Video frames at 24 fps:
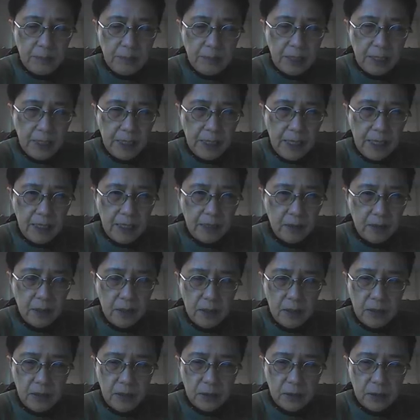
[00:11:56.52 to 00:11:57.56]
Medicare.
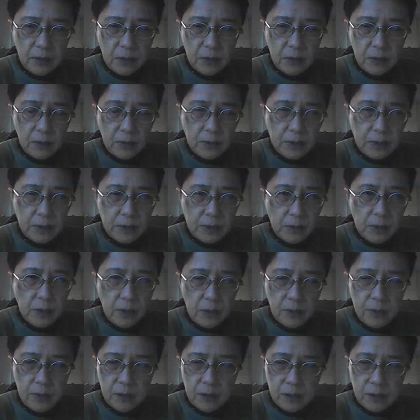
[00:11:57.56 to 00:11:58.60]
So
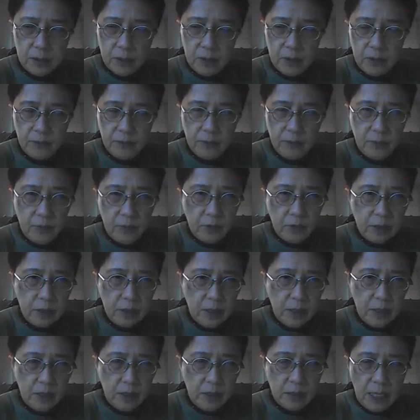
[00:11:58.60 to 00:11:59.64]
0 for
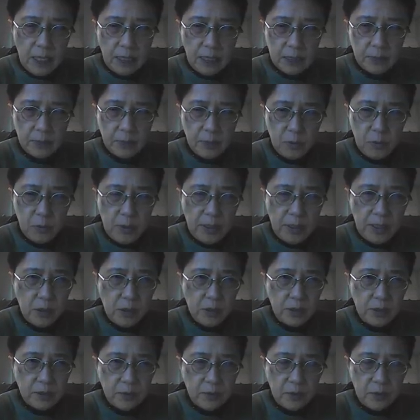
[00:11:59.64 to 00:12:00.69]
the taxable
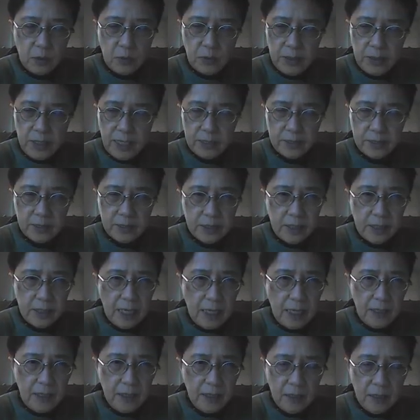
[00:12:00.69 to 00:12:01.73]
wages for
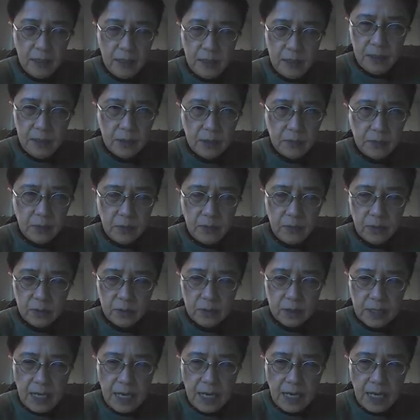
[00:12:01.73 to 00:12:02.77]
OASDI, 0 for
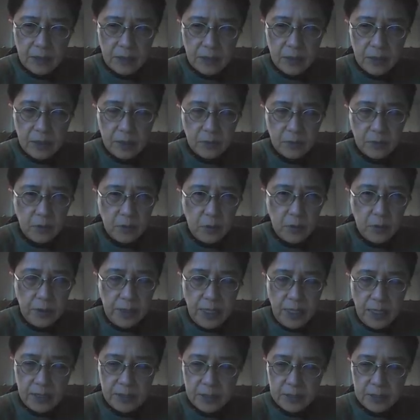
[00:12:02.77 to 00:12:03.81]
the taxes for
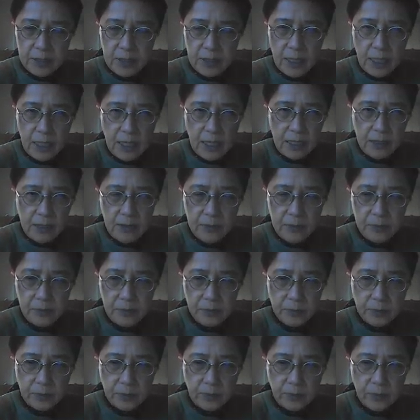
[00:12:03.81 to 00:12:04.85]
OASDI,
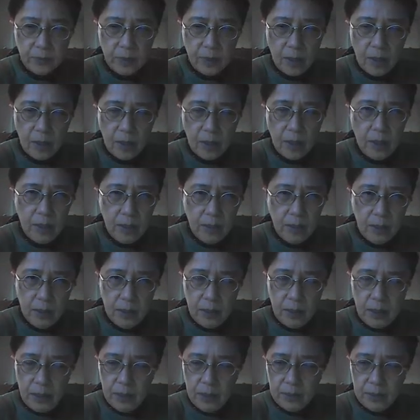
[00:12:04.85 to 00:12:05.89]

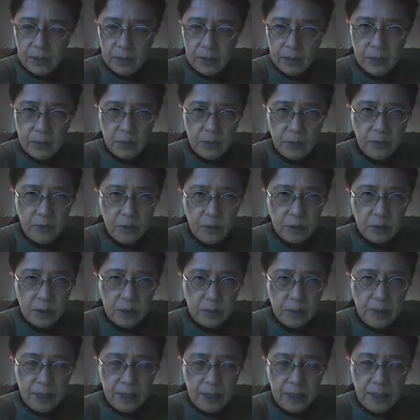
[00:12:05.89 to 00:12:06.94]
and 0 for the
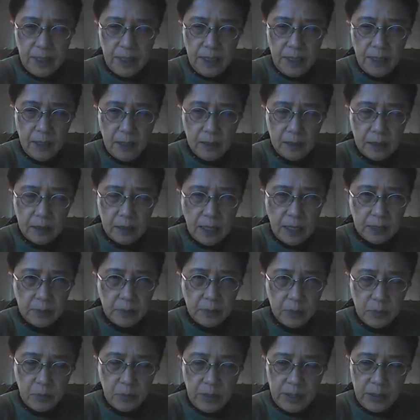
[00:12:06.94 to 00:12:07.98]
Medicare
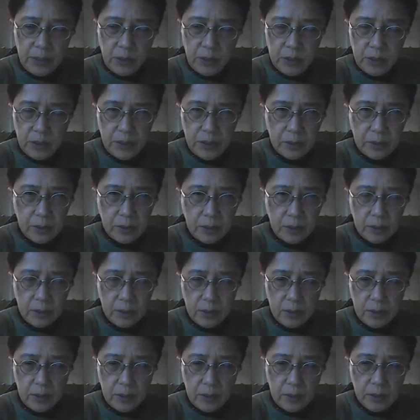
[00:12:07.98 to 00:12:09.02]
taxable wages,
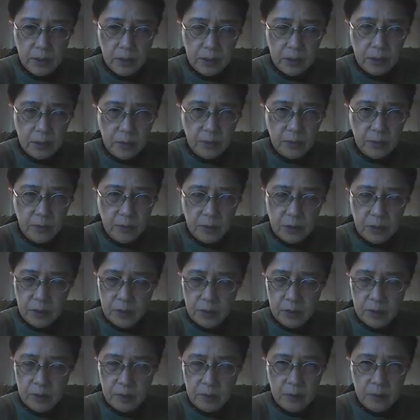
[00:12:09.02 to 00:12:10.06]
0 for
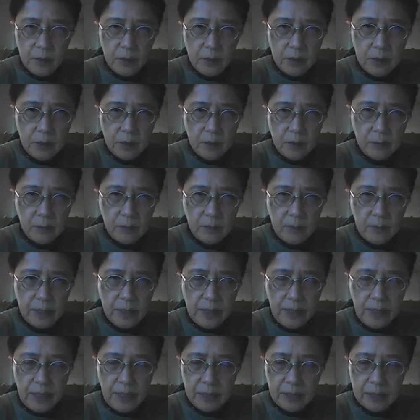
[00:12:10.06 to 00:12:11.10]
the
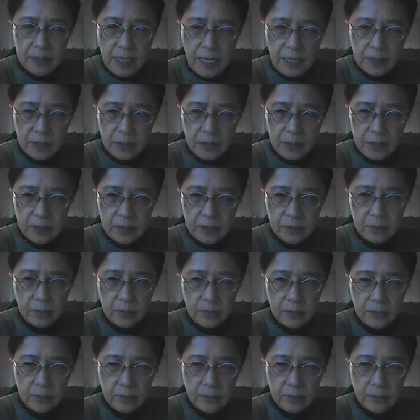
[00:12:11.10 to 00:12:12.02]
Medicare taxes.